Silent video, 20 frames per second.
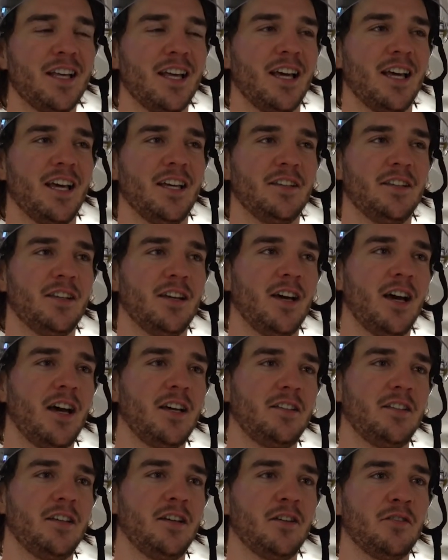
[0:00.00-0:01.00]
and I
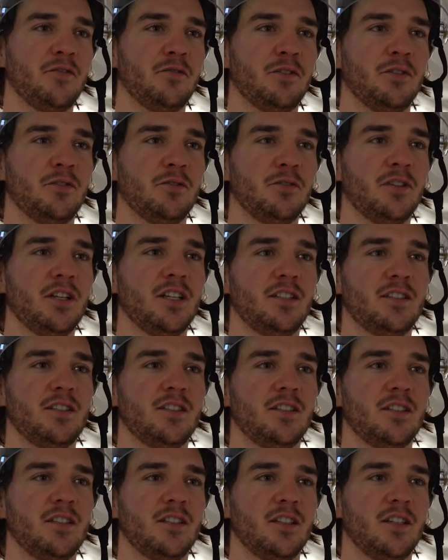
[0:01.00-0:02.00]
think if we do that
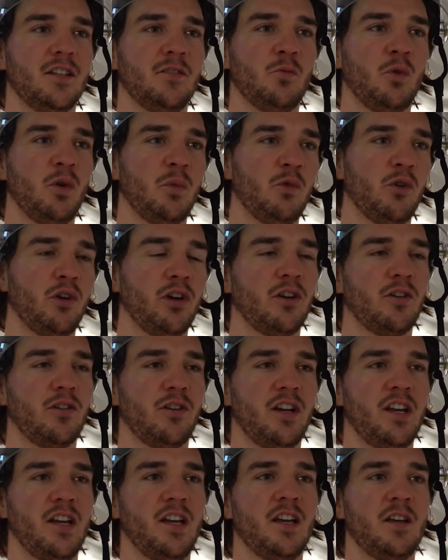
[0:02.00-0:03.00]
and we bring our
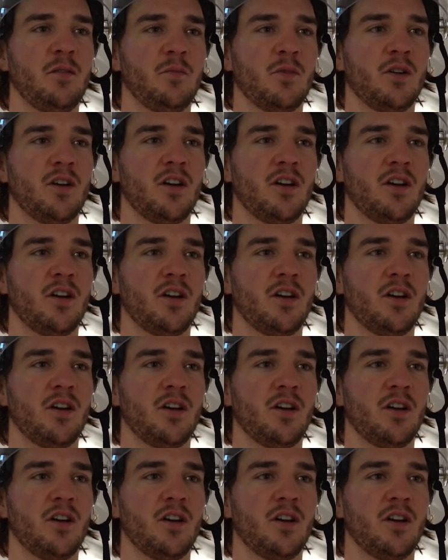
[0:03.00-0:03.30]
A game,